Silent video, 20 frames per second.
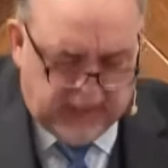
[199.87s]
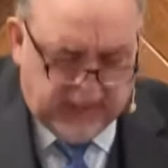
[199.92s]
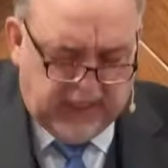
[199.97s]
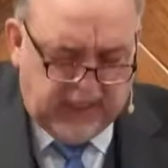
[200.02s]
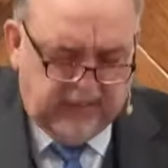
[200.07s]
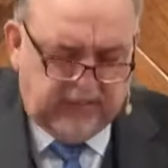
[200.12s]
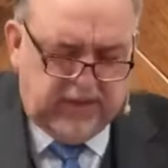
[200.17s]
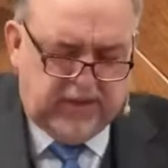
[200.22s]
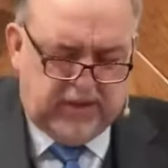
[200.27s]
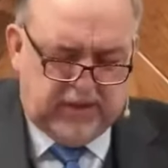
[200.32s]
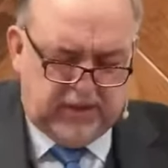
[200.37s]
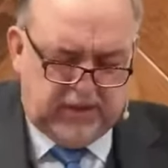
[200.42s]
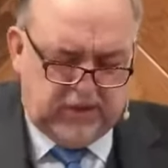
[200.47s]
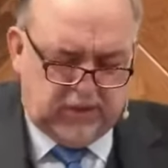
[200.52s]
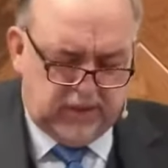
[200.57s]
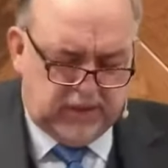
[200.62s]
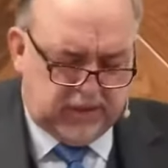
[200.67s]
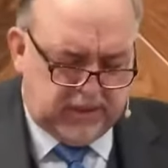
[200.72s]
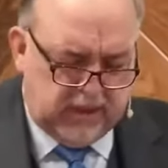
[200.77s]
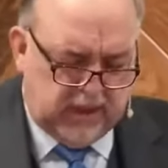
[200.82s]
giving us
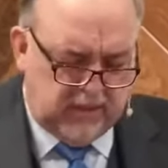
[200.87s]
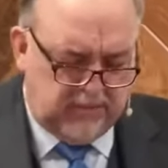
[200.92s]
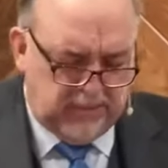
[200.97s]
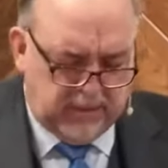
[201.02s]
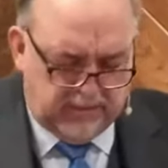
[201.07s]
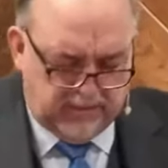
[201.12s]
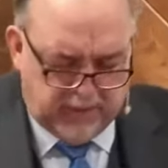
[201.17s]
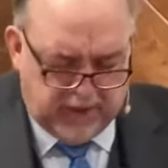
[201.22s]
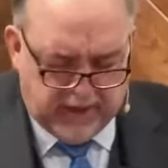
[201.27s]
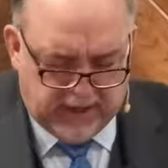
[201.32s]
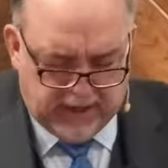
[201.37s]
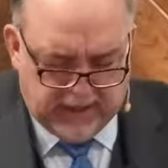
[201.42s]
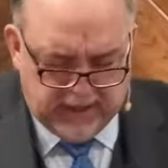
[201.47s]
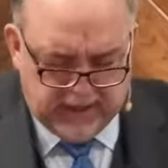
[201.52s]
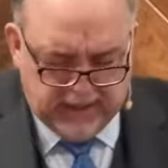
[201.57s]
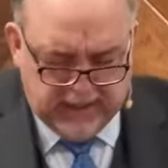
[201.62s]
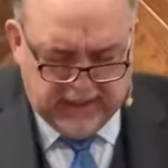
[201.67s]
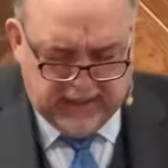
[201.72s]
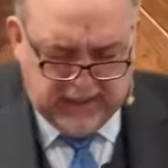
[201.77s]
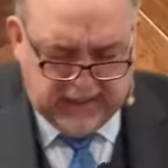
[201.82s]
your Son, but by
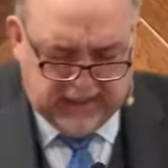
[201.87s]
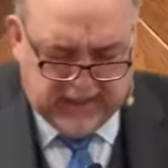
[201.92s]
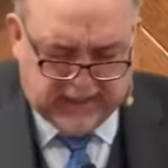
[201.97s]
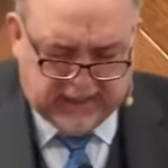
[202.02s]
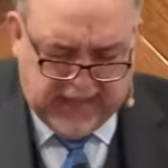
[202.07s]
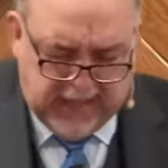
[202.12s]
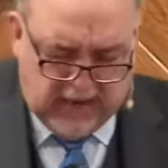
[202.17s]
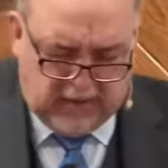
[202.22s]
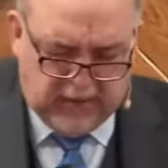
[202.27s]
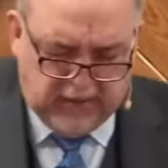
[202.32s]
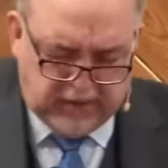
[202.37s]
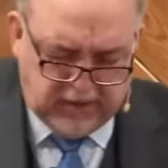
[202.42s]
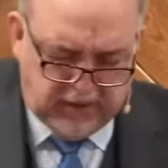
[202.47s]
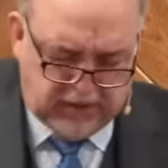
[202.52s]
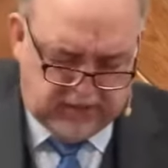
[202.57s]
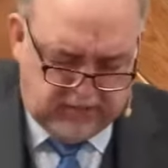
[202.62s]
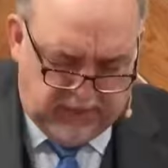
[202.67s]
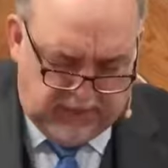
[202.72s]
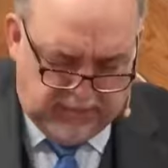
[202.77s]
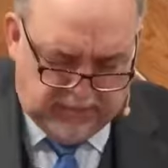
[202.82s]
allowing us
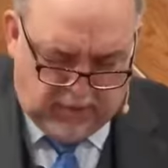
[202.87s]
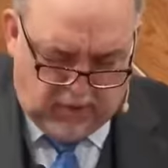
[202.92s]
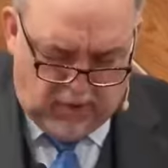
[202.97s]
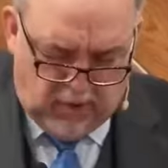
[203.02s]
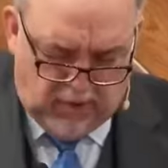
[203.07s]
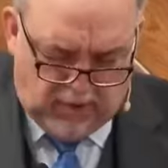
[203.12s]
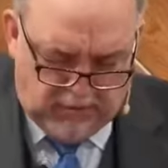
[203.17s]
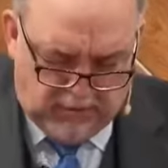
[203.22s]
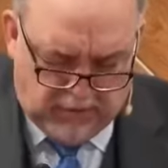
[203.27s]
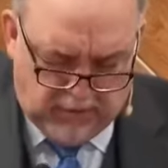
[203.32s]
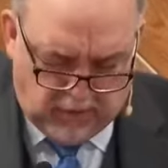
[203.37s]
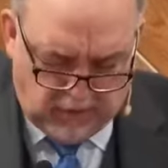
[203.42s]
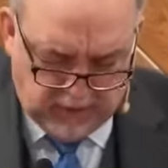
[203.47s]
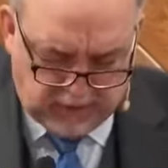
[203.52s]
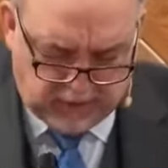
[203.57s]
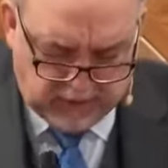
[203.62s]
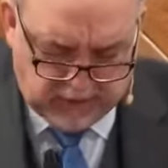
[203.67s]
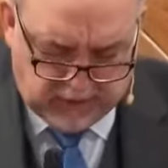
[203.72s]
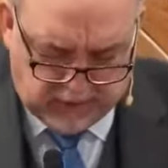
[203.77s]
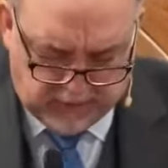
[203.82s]
to be part and
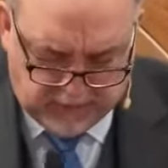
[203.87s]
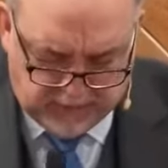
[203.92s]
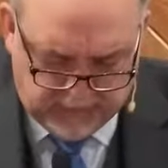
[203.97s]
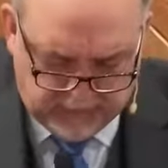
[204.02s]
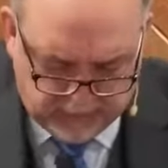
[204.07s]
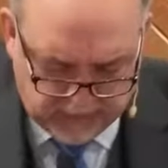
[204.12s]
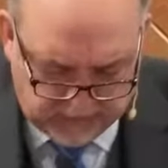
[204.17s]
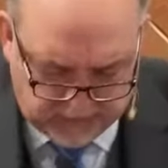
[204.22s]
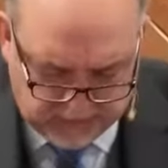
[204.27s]
parcel of this